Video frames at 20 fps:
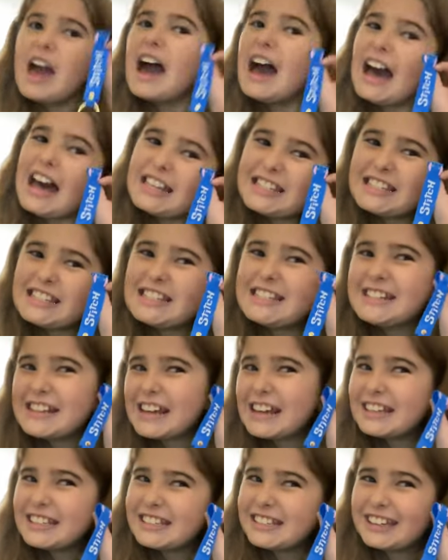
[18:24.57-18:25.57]
A
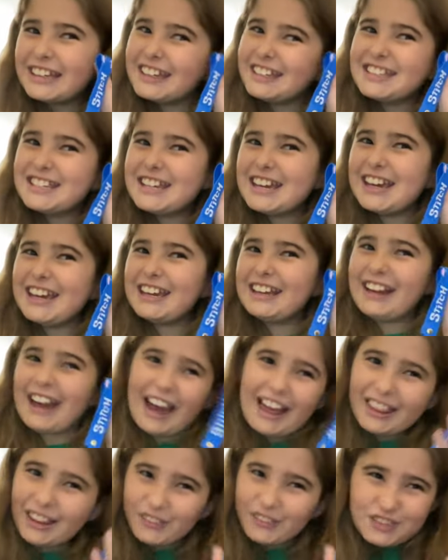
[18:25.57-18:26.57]
Stitch keychain.
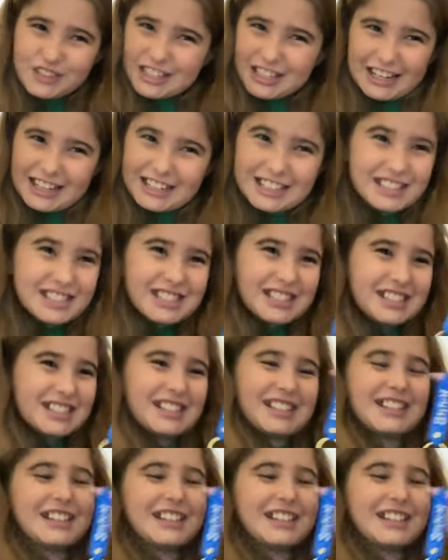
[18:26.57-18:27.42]
I love Stitch.